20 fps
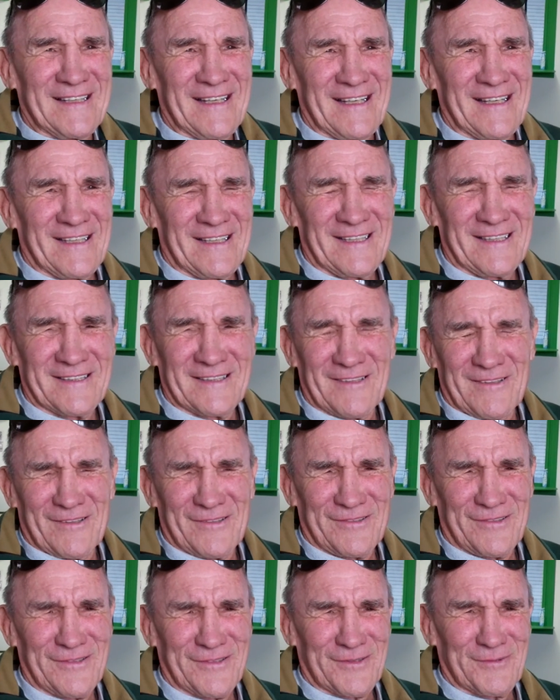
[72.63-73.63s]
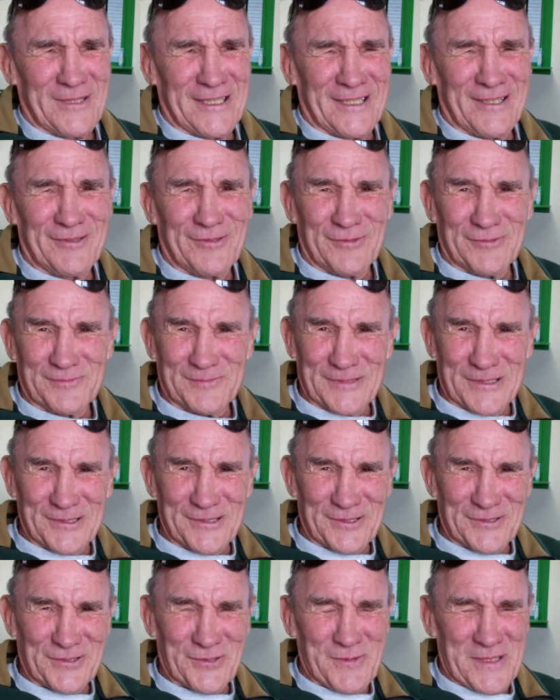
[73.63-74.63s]
And all the way home, a
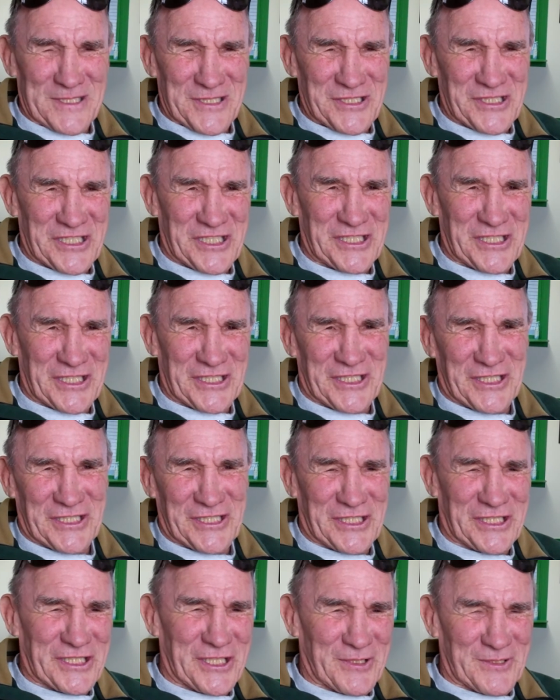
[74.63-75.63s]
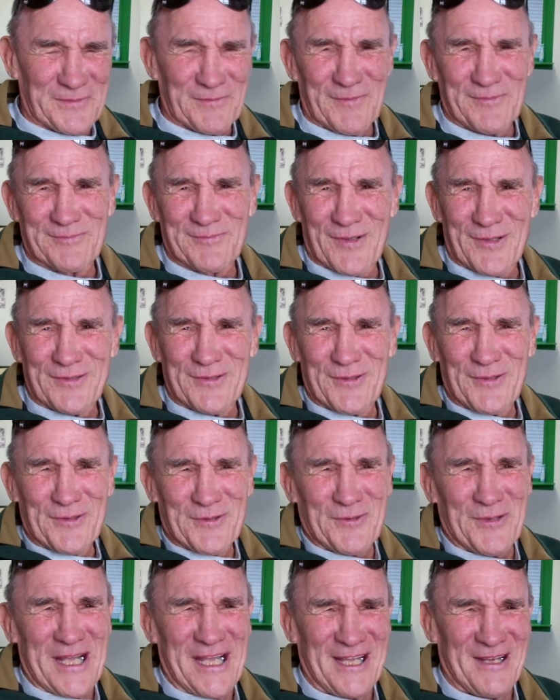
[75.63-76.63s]
little switch, all
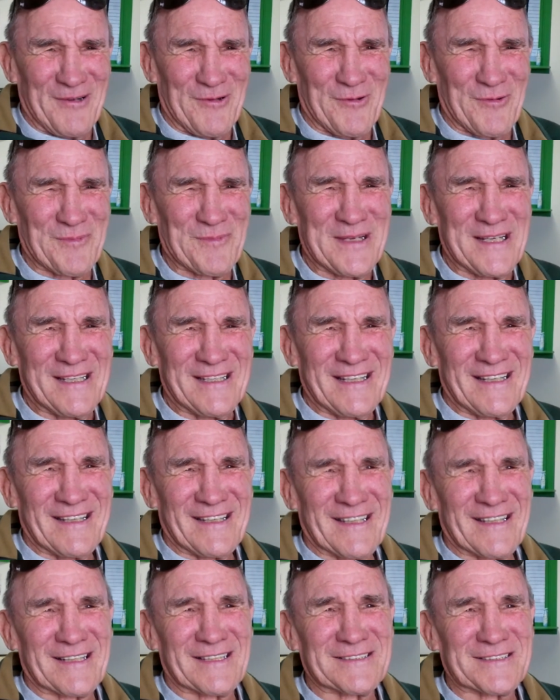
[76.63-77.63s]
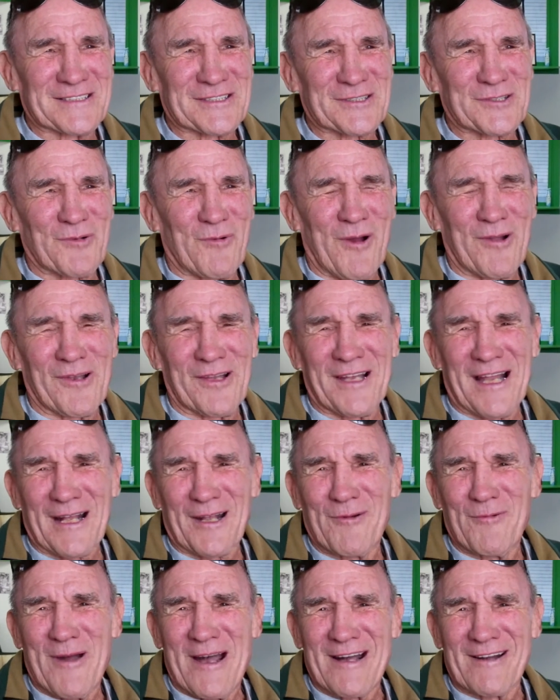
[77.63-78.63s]
the way home. And I was squalling
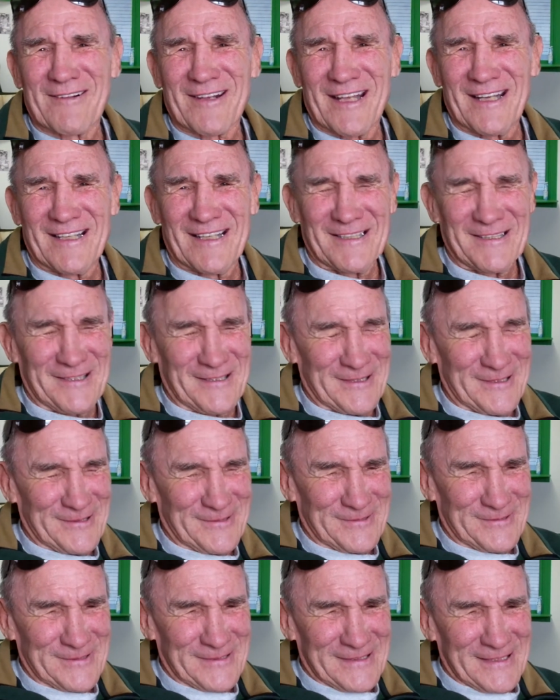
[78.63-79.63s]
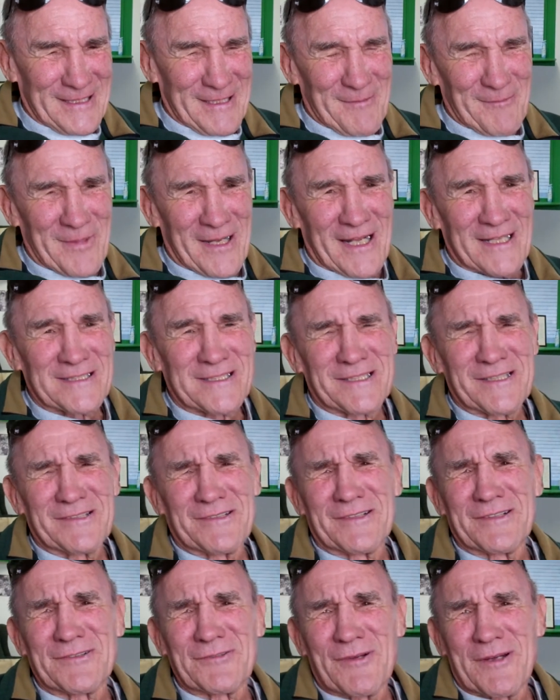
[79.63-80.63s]
like a wildcat, you know. But I
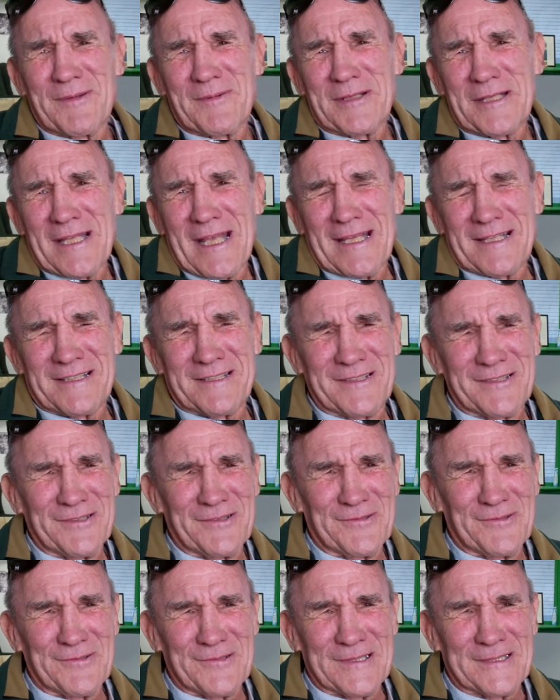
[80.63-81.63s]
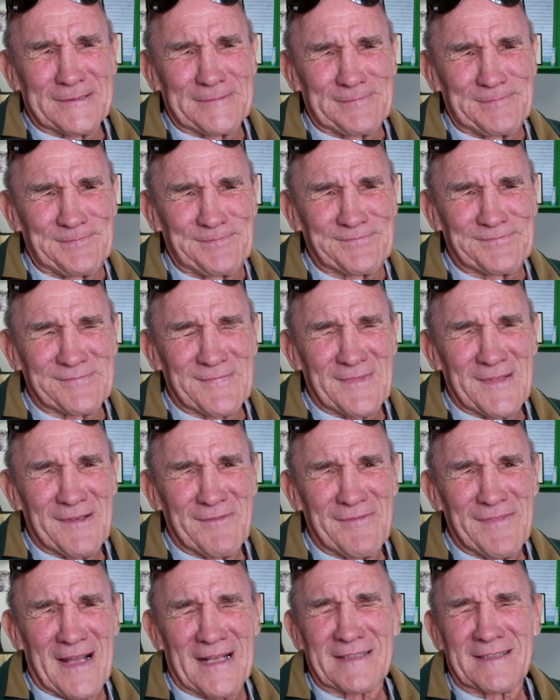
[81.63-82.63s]
still attribute that to the
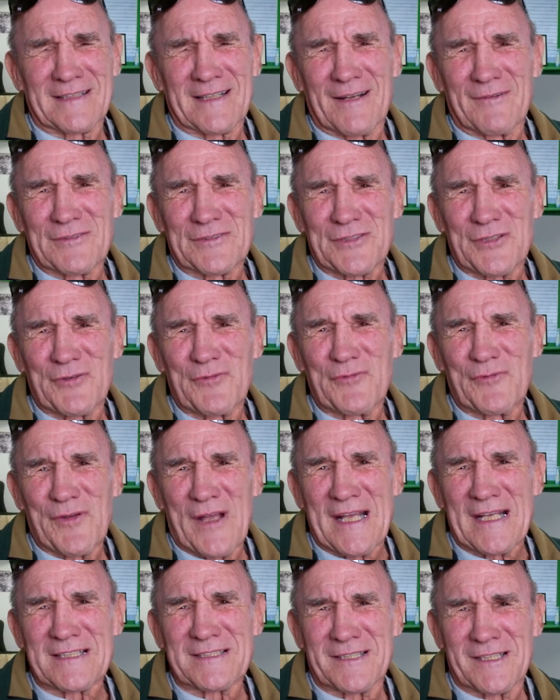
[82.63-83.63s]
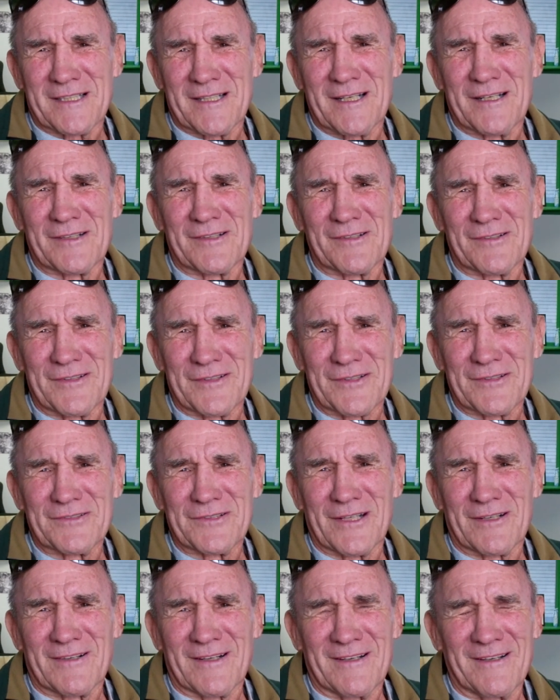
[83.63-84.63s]
fact that I was so fast in a 100
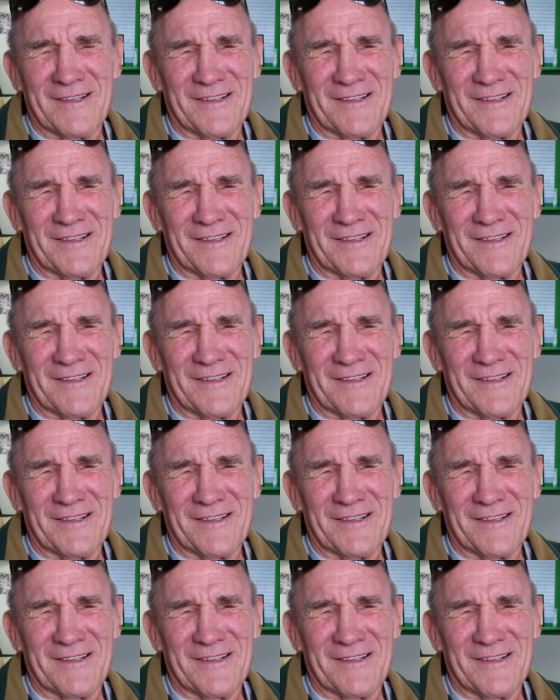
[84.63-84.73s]
yard